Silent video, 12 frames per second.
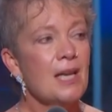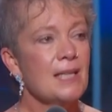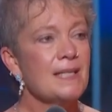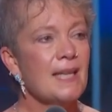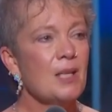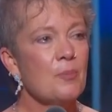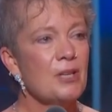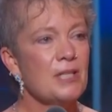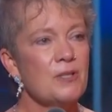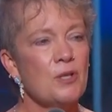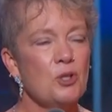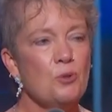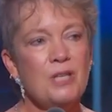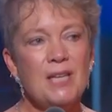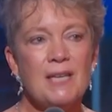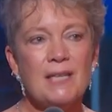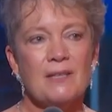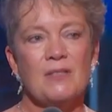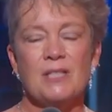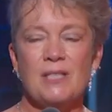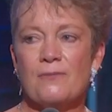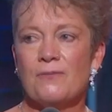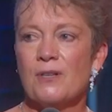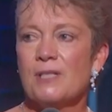It celebrates the unique and the
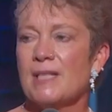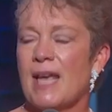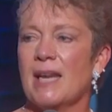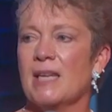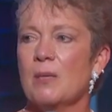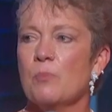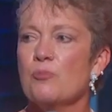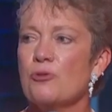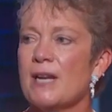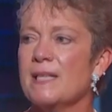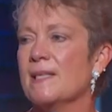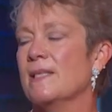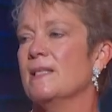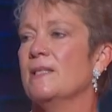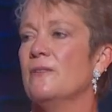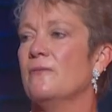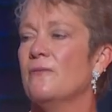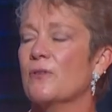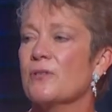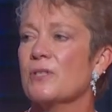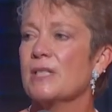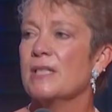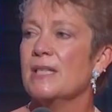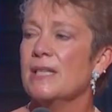different, and it embraces
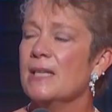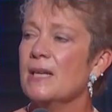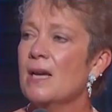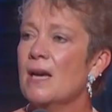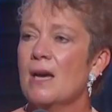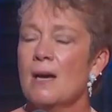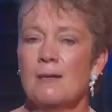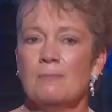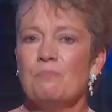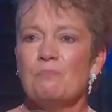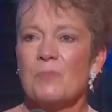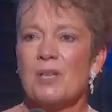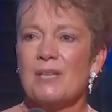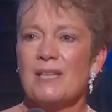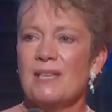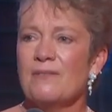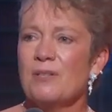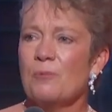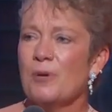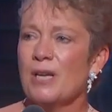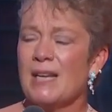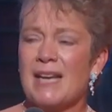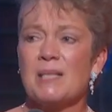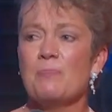diversity, even
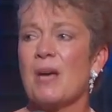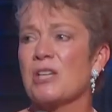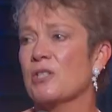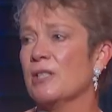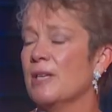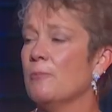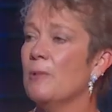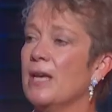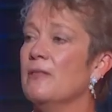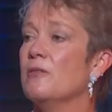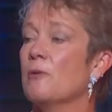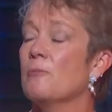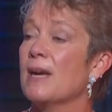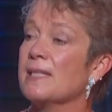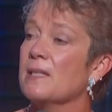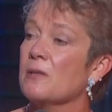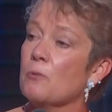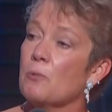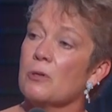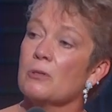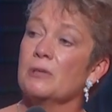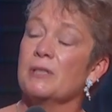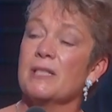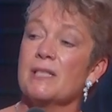when, especially when the rest of the
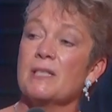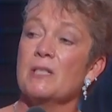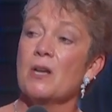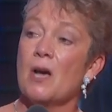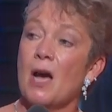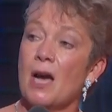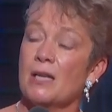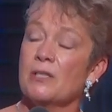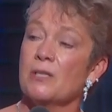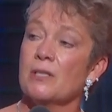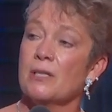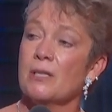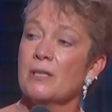world does not.